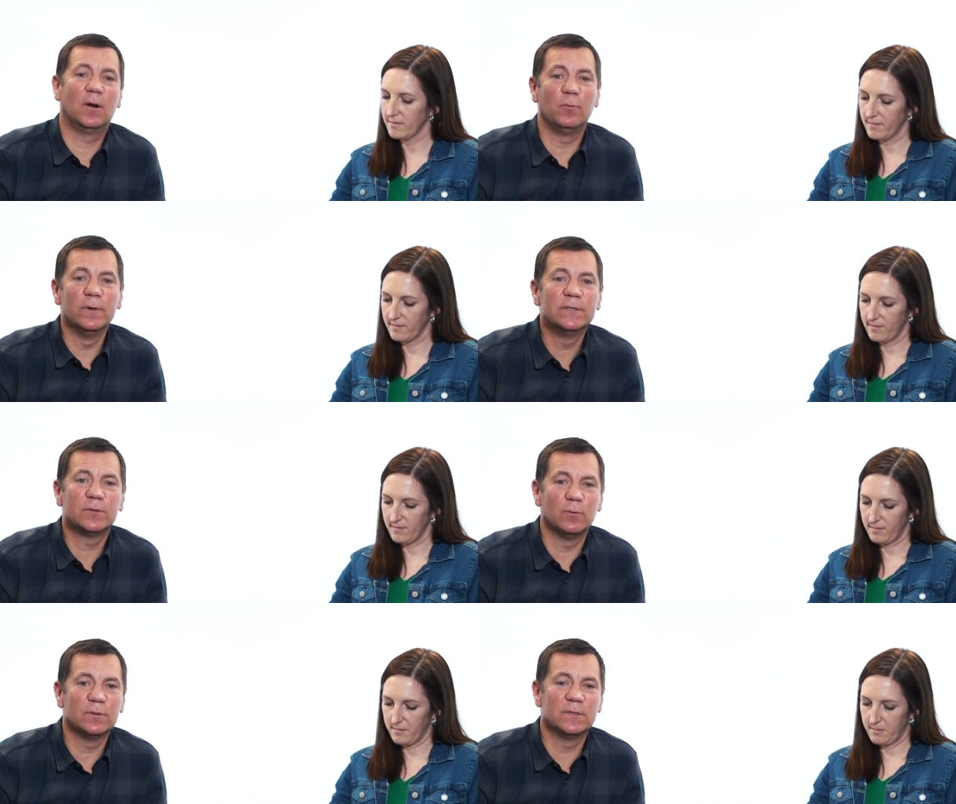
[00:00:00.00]
Speaker 1: uh,
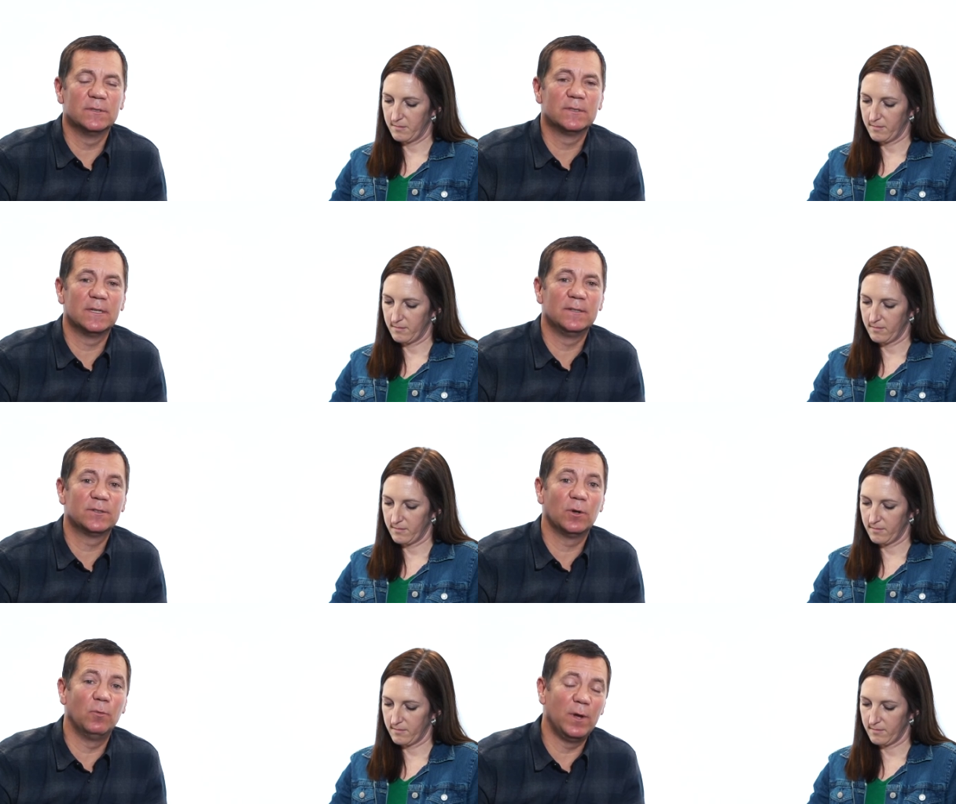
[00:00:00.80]
resources, and
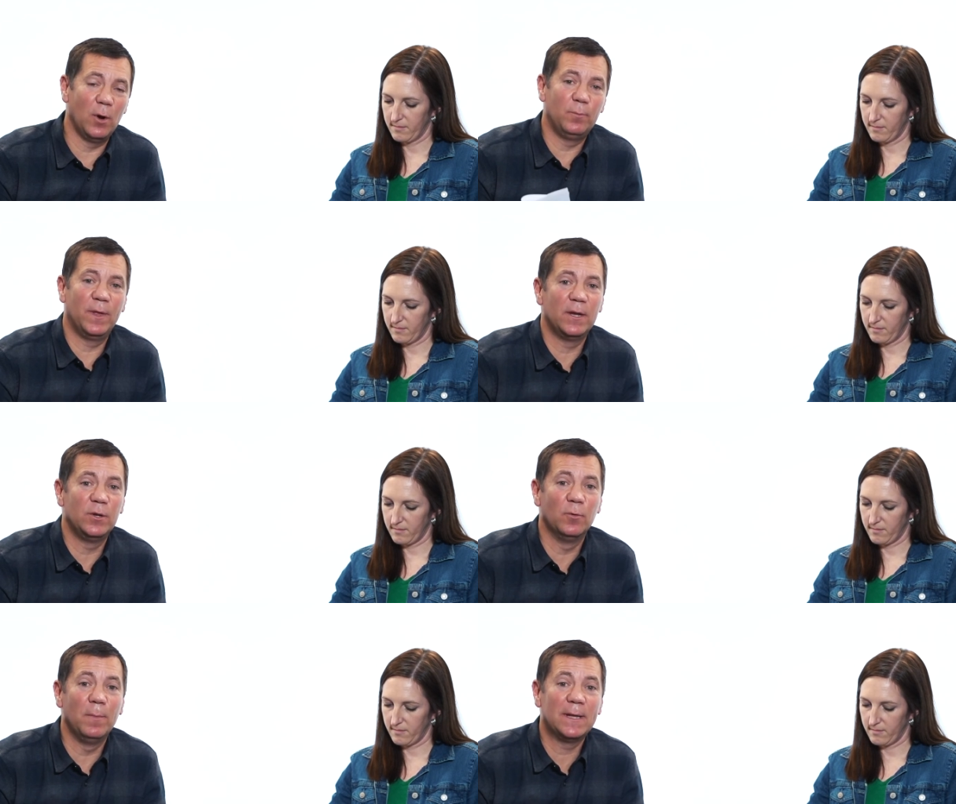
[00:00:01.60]
so we hope that
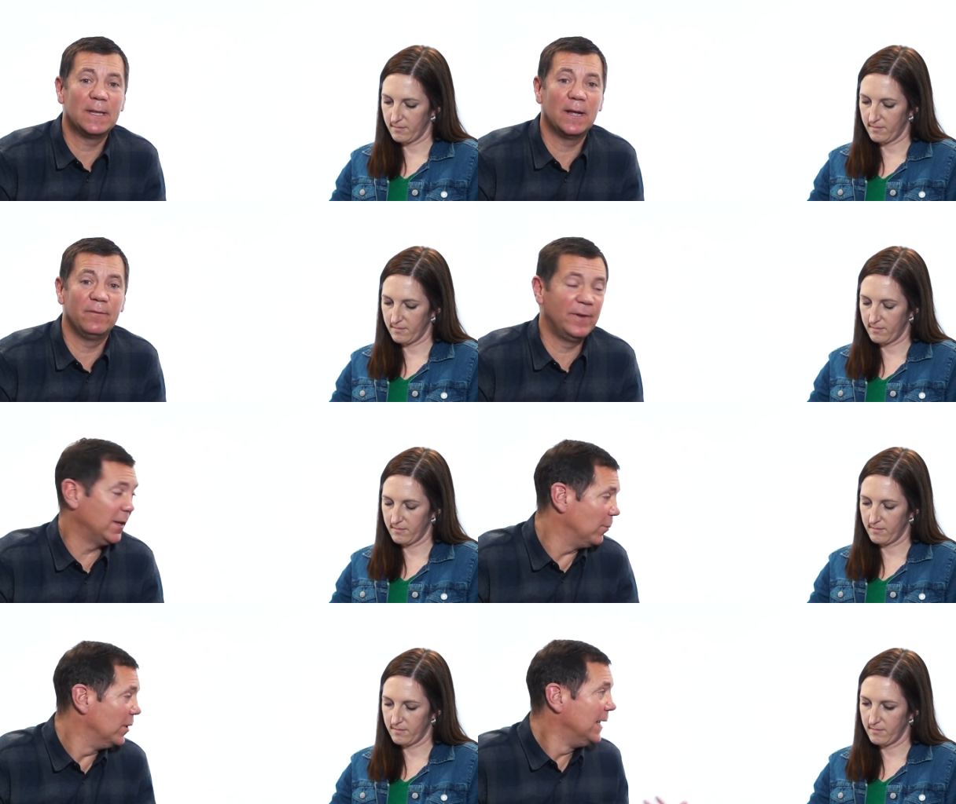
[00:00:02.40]
you'll make that
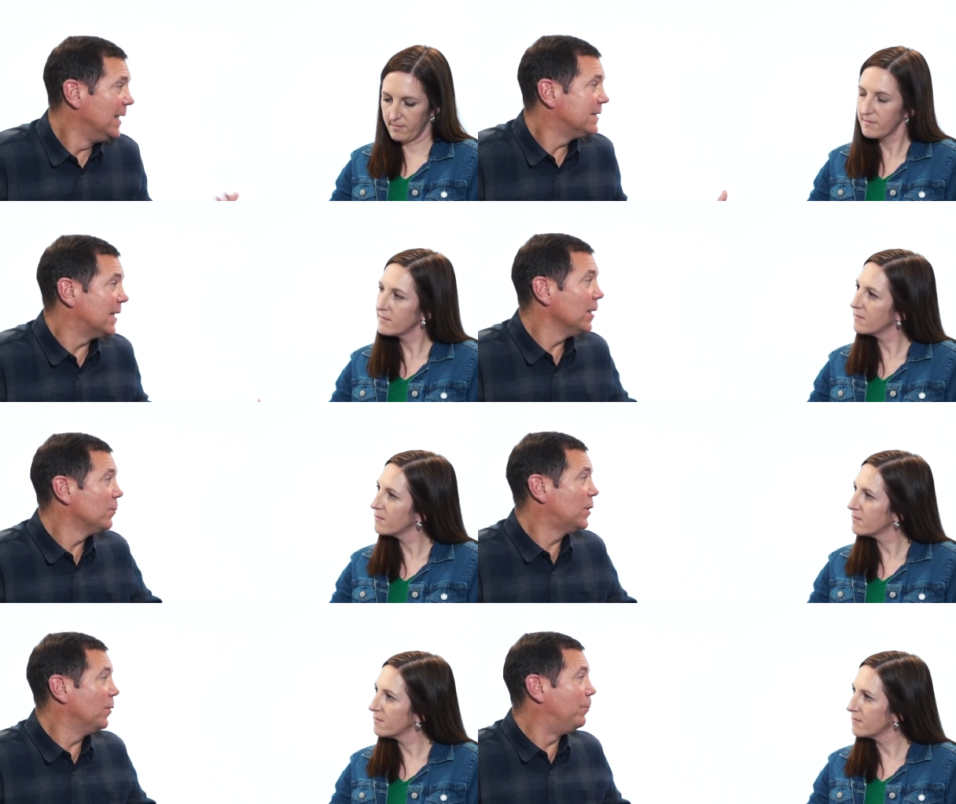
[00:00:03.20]
available. Tell them
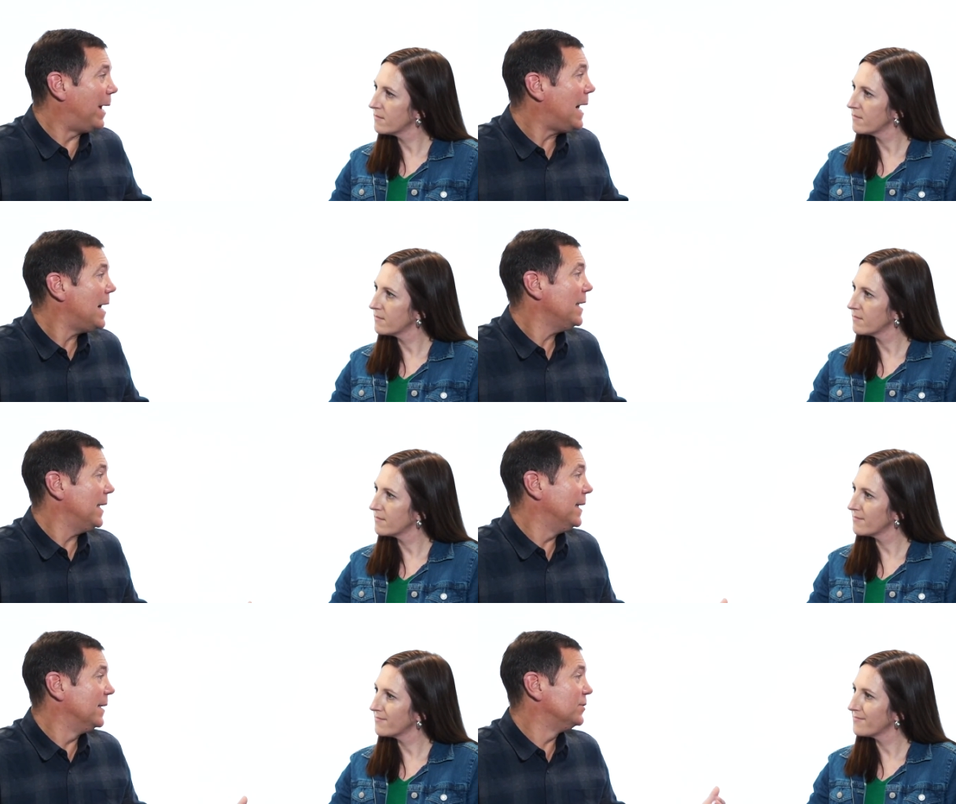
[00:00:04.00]
goodbye
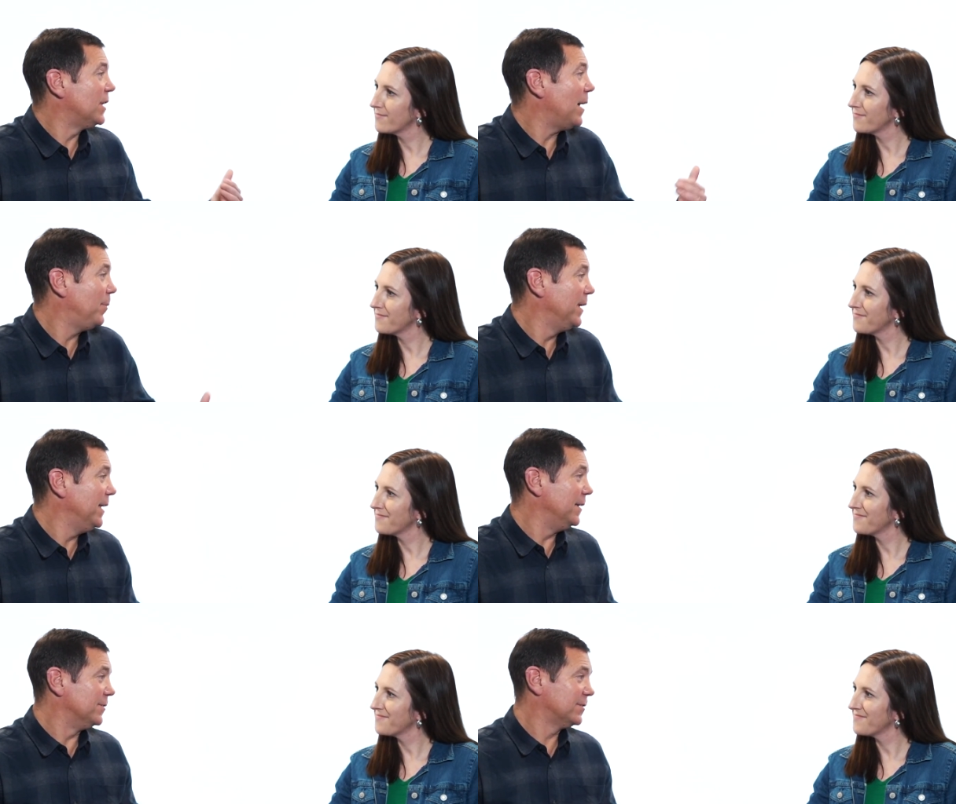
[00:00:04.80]
in
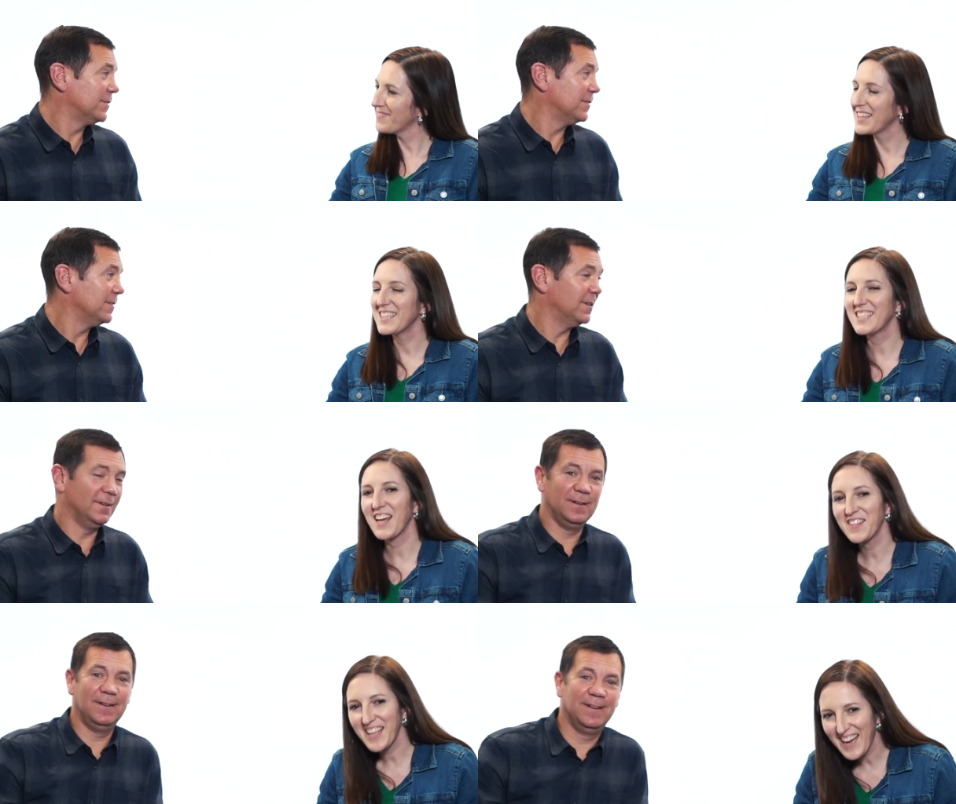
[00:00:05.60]
Japanese.
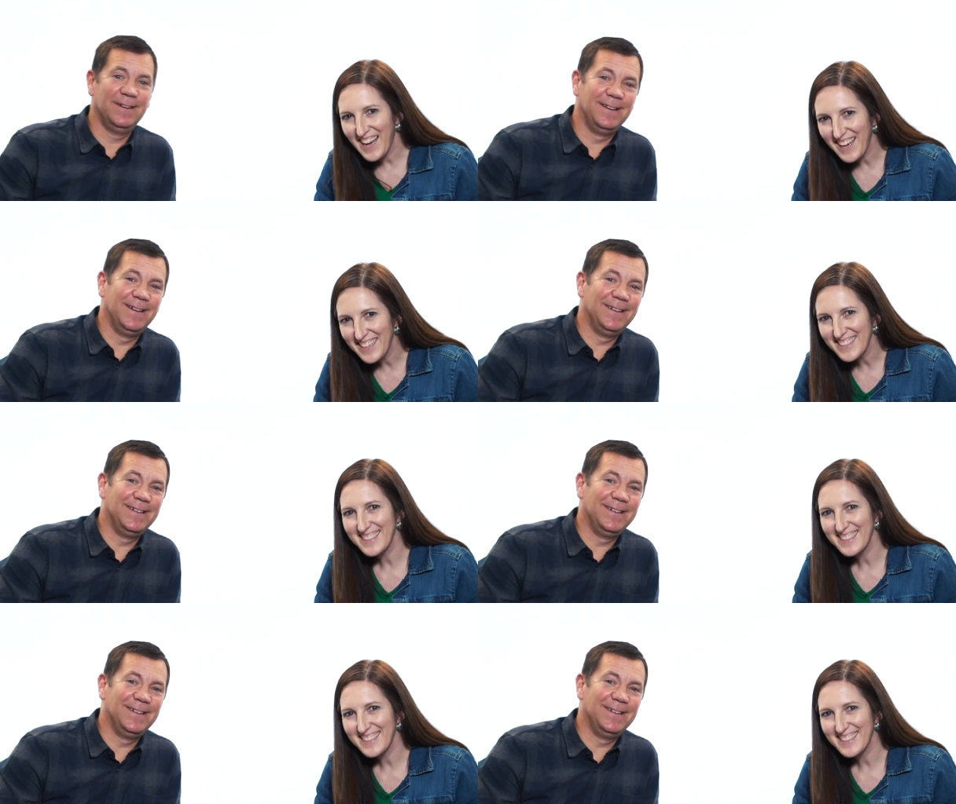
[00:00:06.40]
Speaker 2: Sayonara.